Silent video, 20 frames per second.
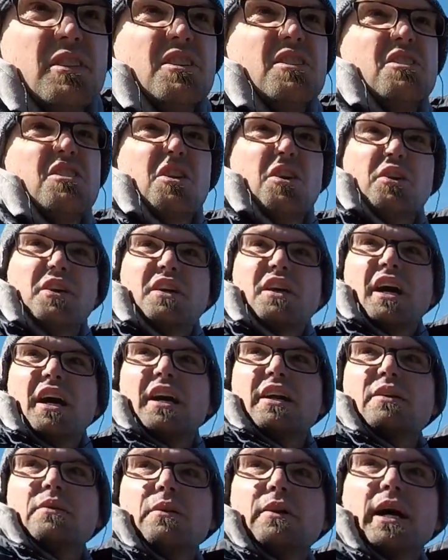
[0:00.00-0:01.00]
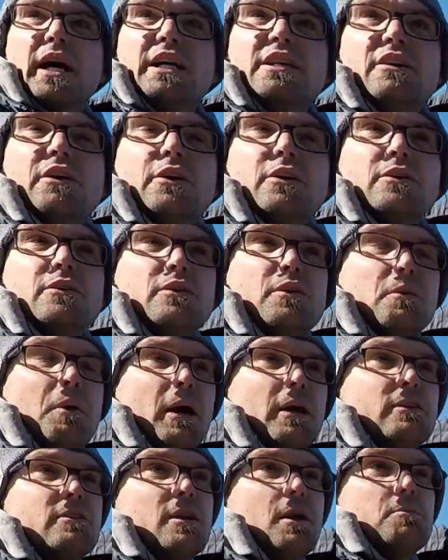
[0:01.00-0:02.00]
just show you kind of what I do. The
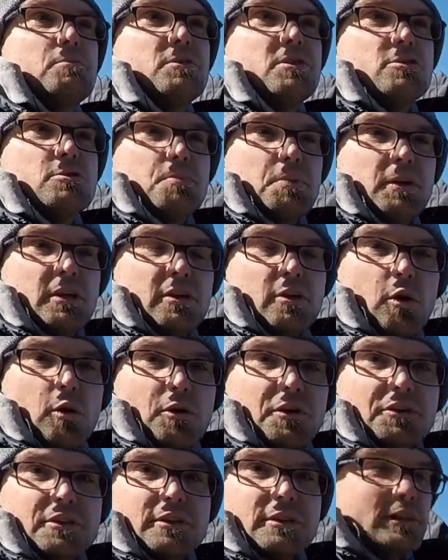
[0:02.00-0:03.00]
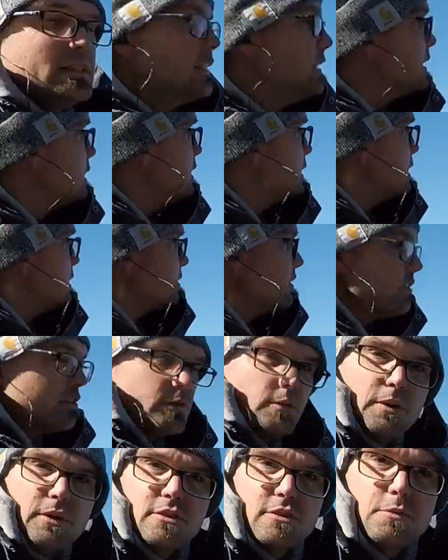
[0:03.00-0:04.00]
water temperature is pretty cold. This
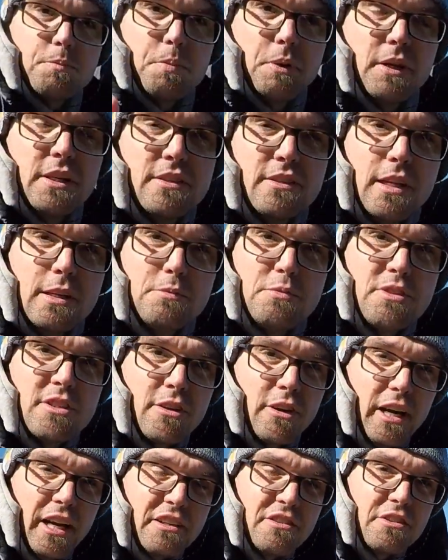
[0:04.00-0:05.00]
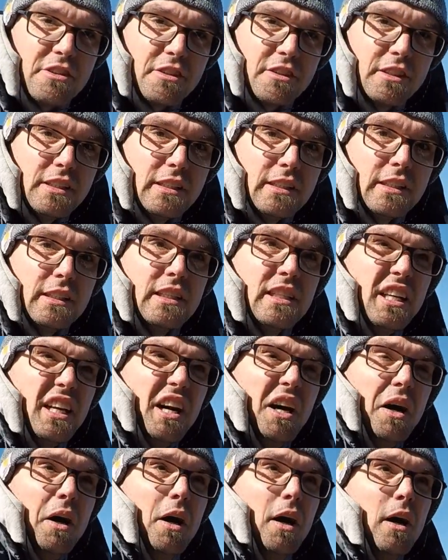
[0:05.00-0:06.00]
one's a pretty deep stretch,
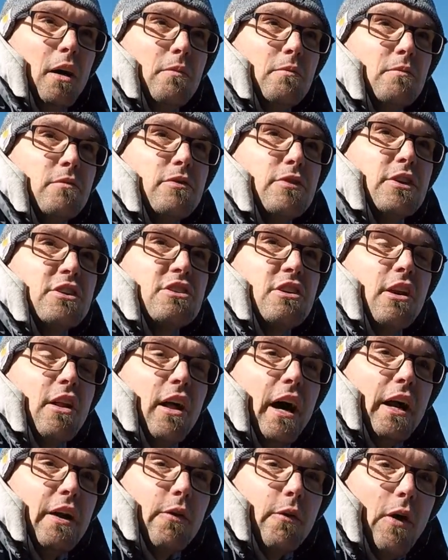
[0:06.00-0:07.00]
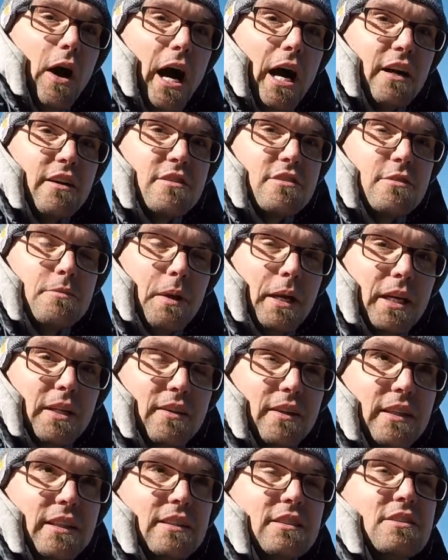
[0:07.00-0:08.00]
fishing a lot of rocks
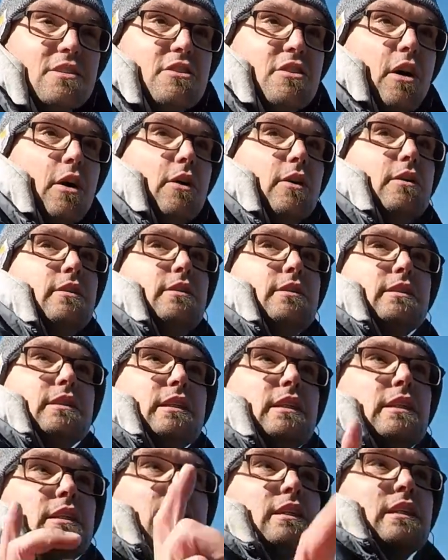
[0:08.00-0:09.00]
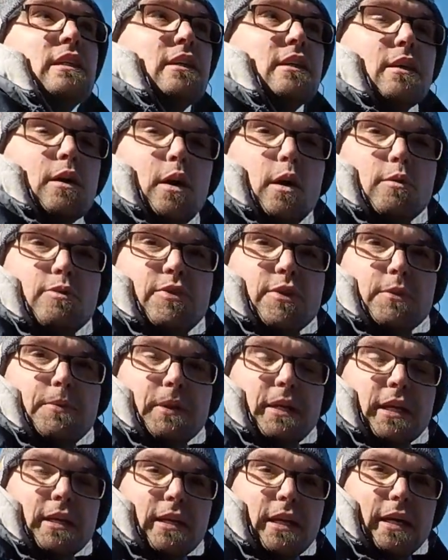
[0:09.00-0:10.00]
mainly, so hopefully we
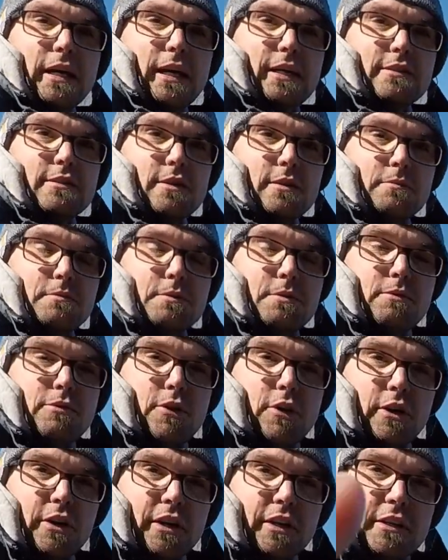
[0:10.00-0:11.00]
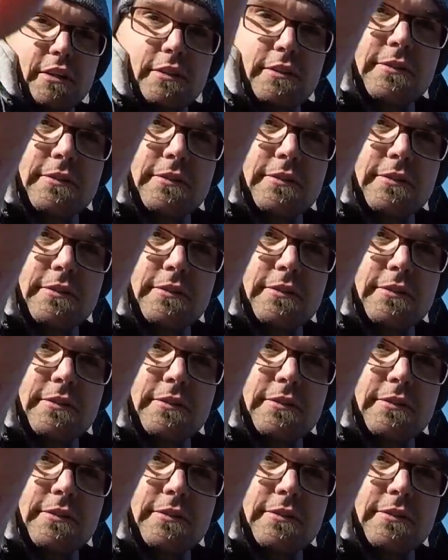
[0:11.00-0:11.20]
can get on some for you.